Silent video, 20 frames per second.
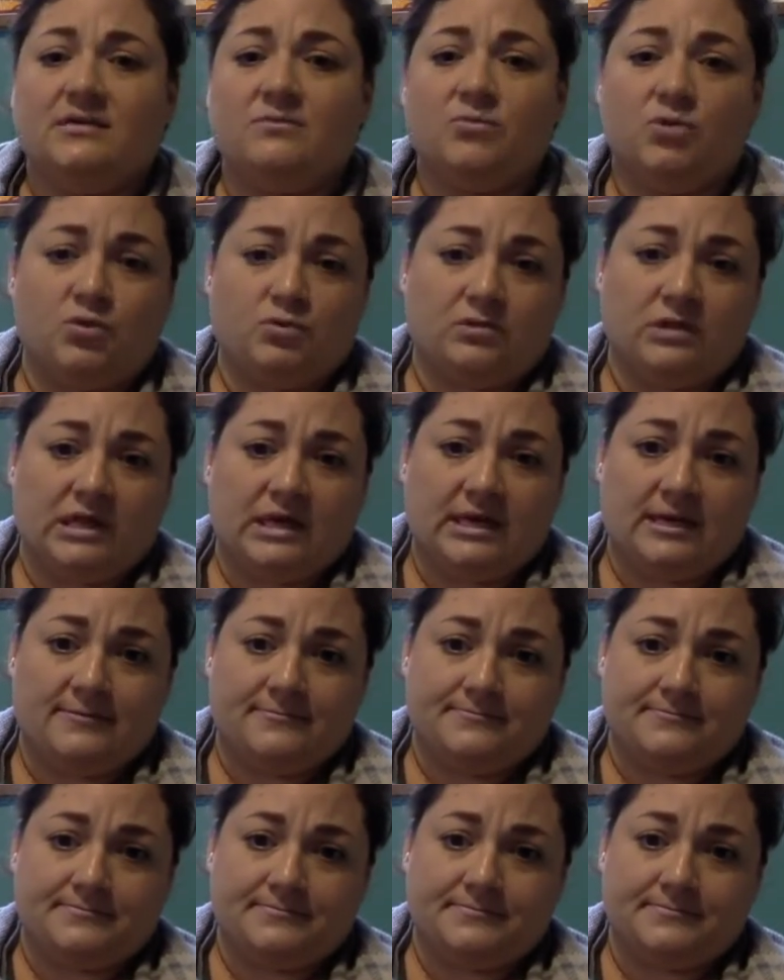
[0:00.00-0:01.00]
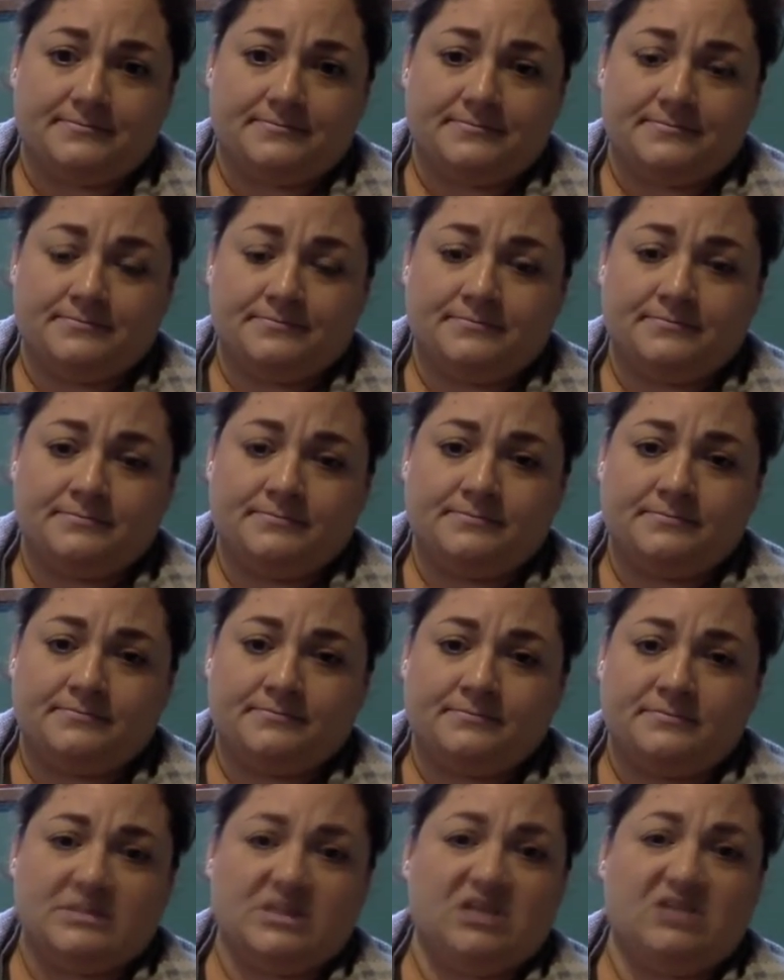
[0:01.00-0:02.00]
moonlight.
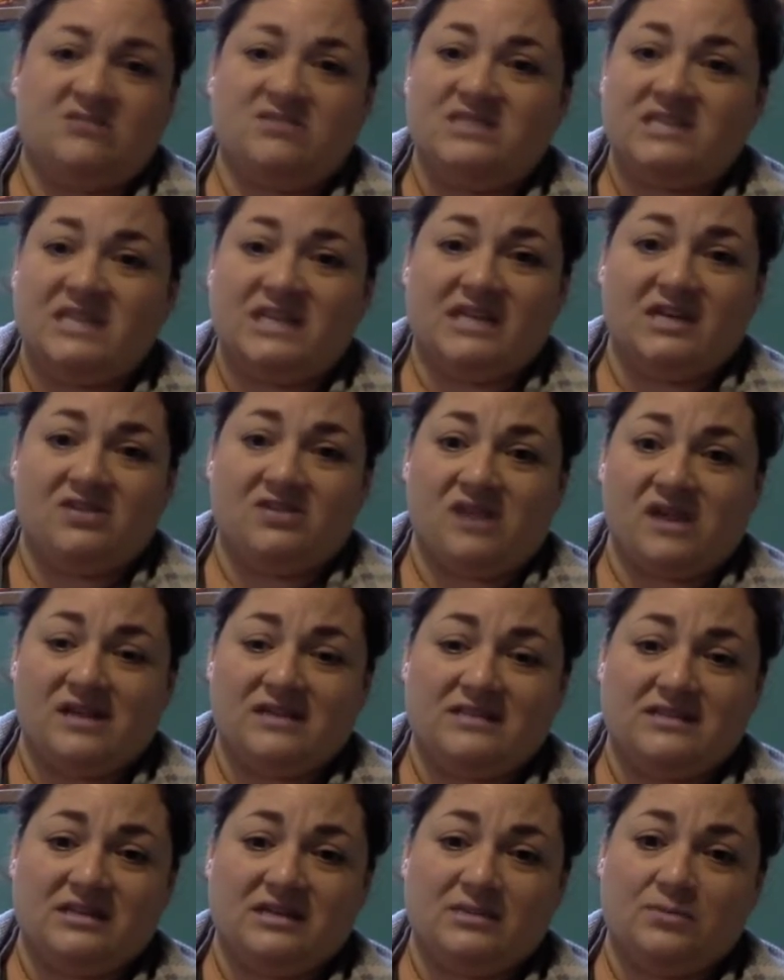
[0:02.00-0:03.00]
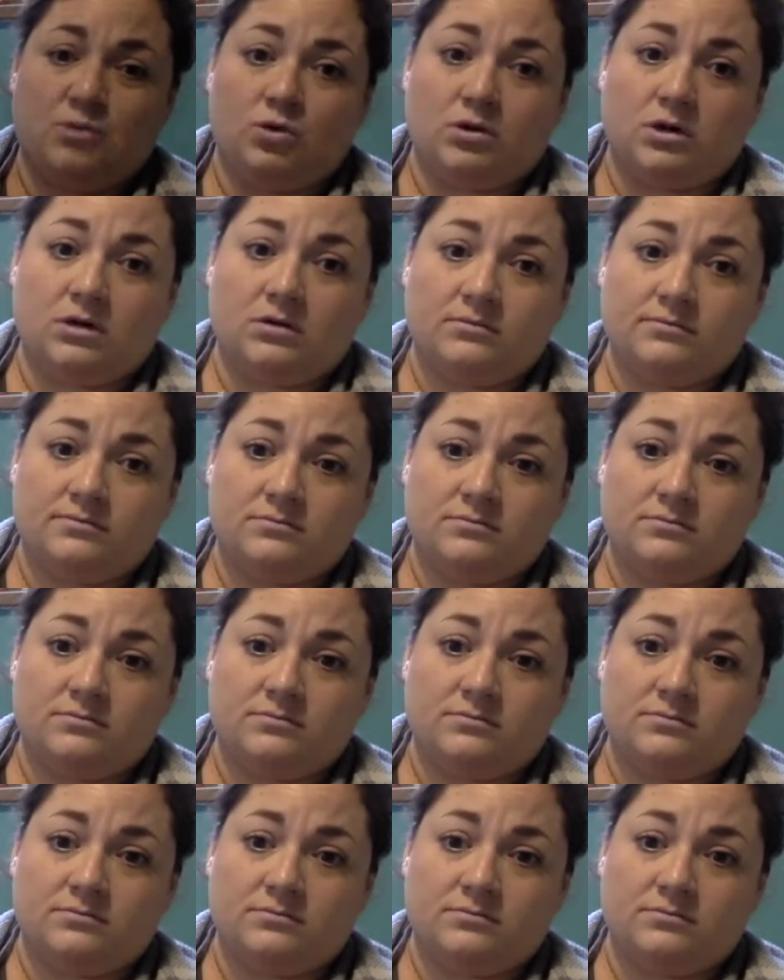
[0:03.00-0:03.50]
Can you see any grass anymore?